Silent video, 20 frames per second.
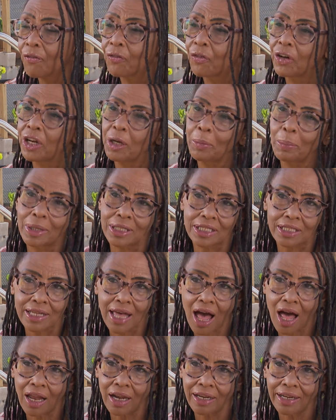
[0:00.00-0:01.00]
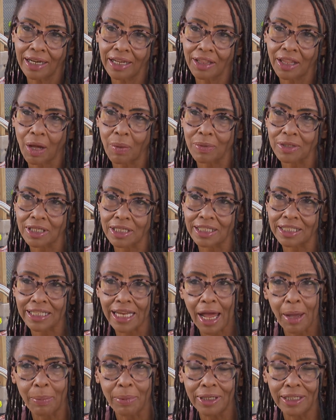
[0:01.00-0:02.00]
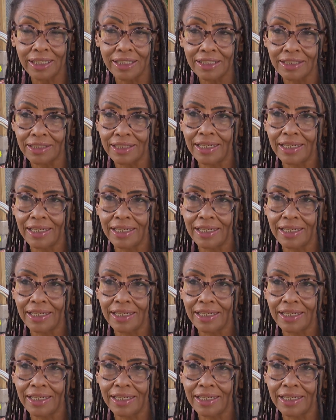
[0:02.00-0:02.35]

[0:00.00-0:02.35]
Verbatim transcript: Freedmen's Colony that was established